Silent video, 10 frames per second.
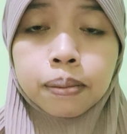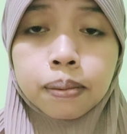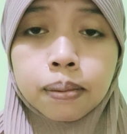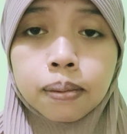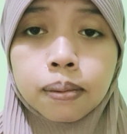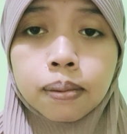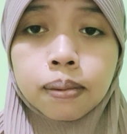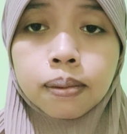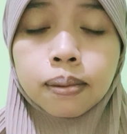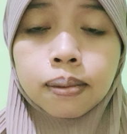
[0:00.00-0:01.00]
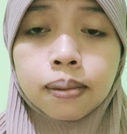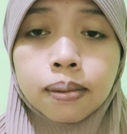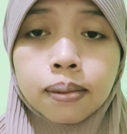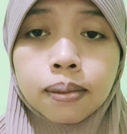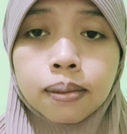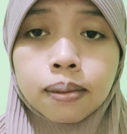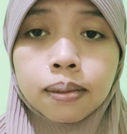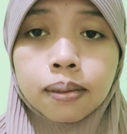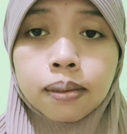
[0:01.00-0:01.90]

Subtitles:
Nobody speaks.